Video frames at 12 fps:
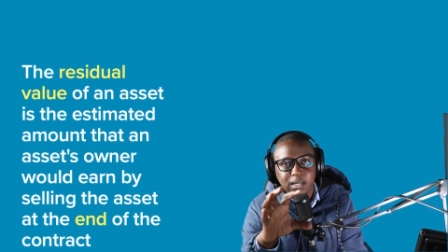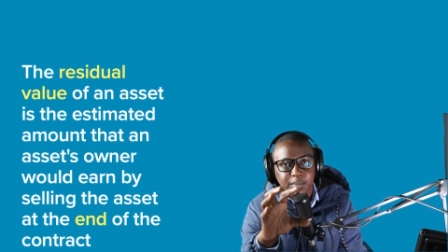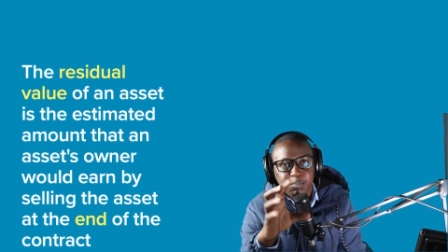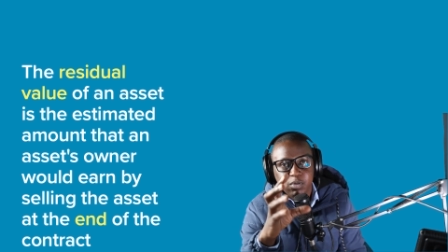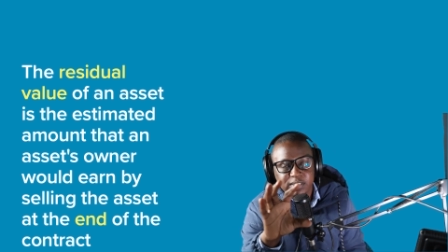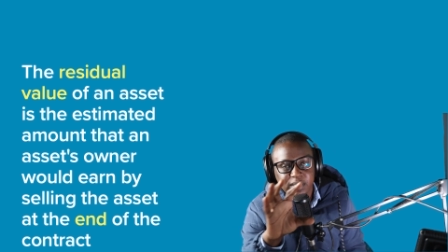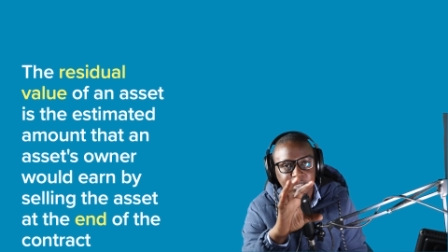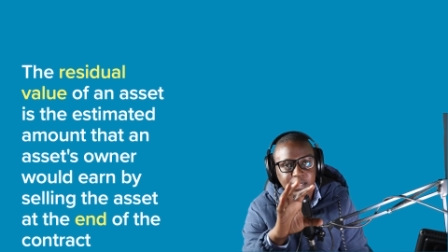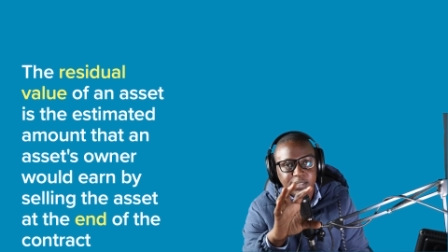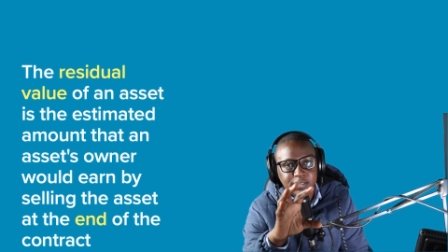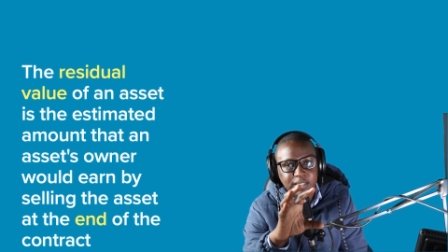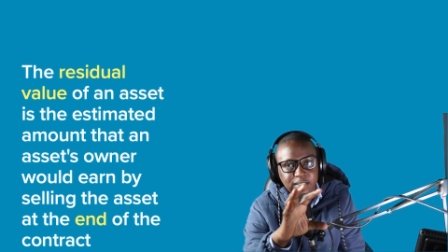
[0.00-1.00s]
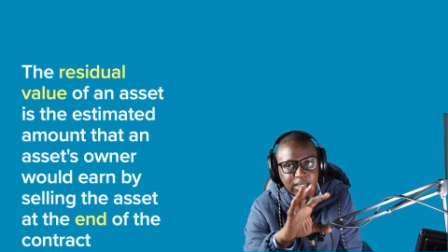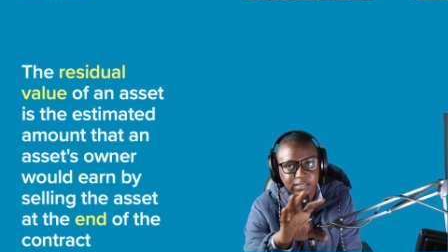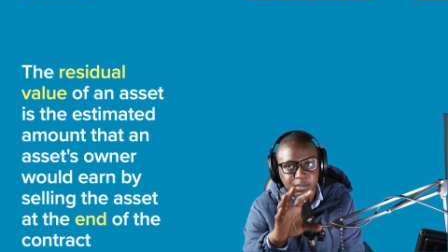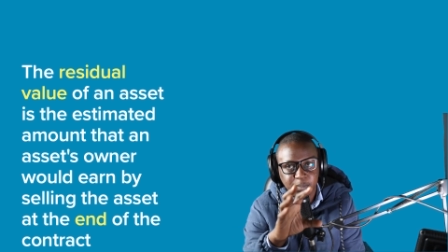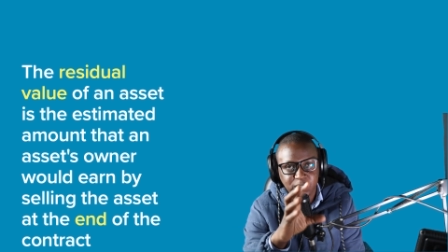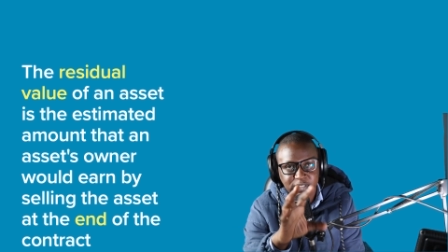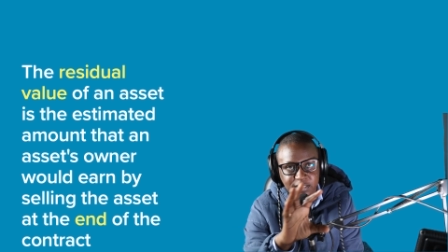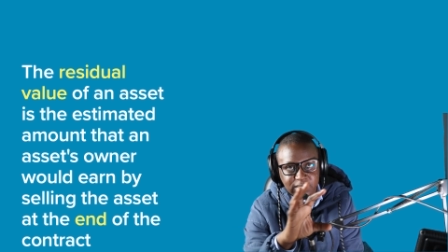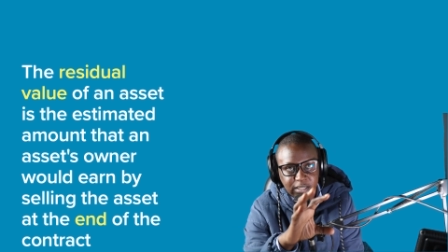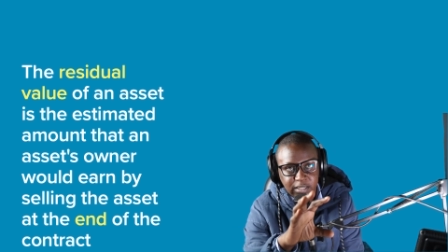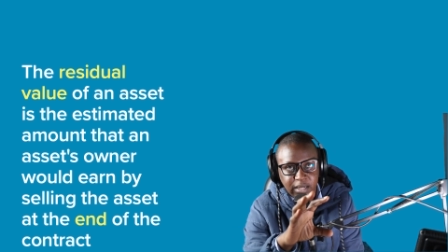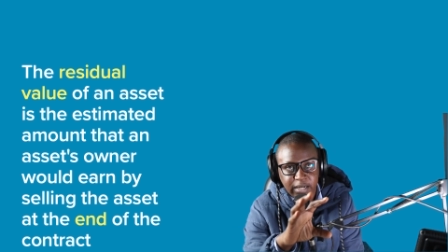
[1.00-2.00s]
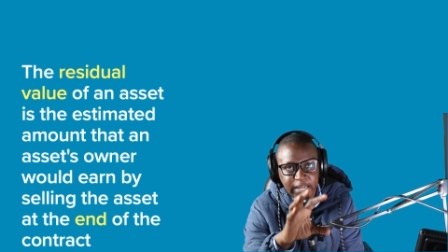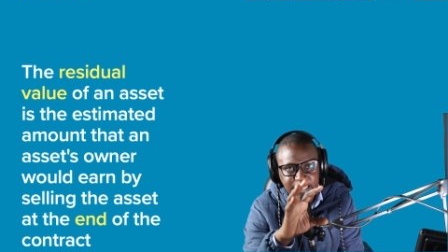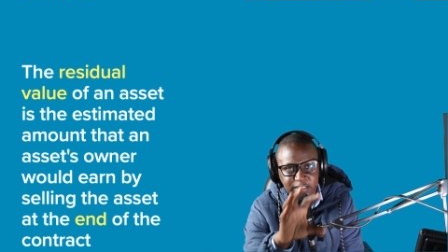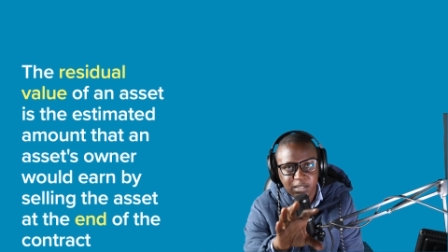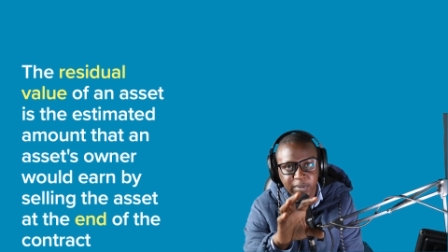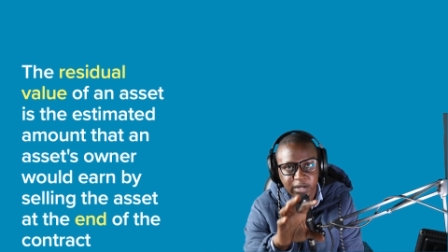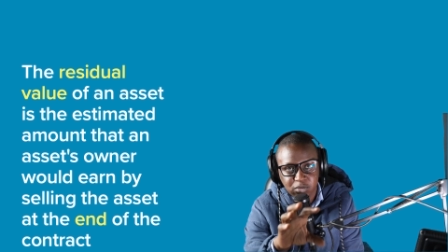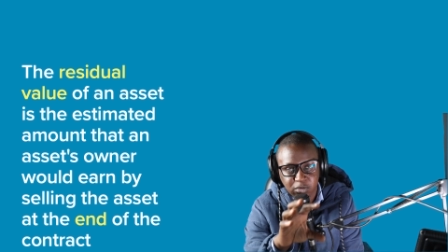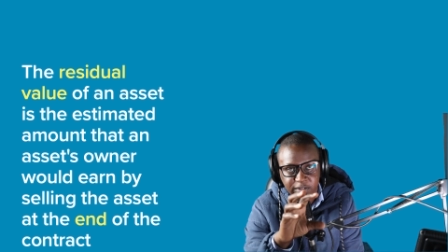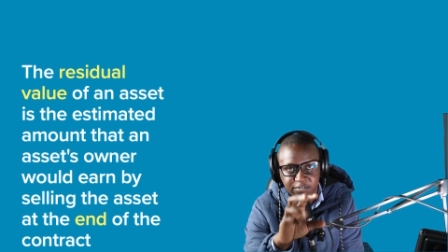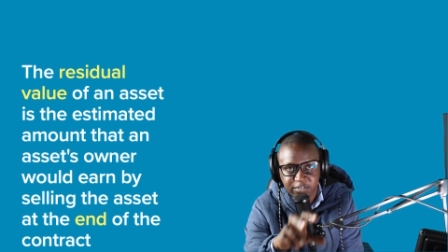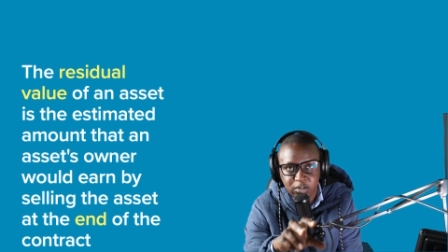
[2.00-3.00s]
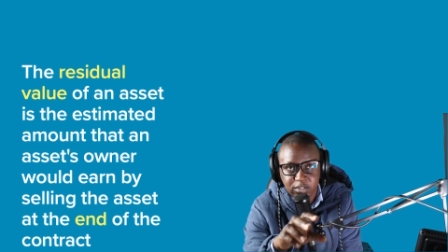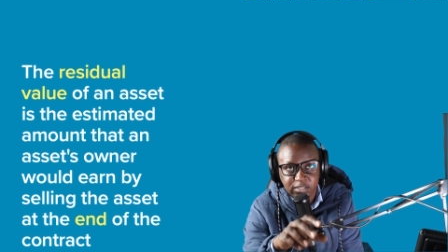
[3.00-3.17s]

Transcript: puts an estimate on a value.